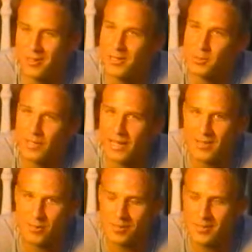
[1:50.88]
know that's what
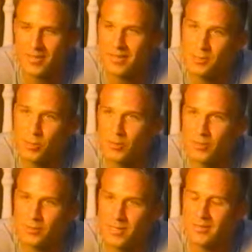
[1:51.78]
guys want to see is two
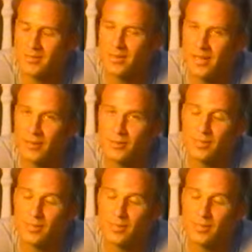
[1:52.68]
girls wrestling together,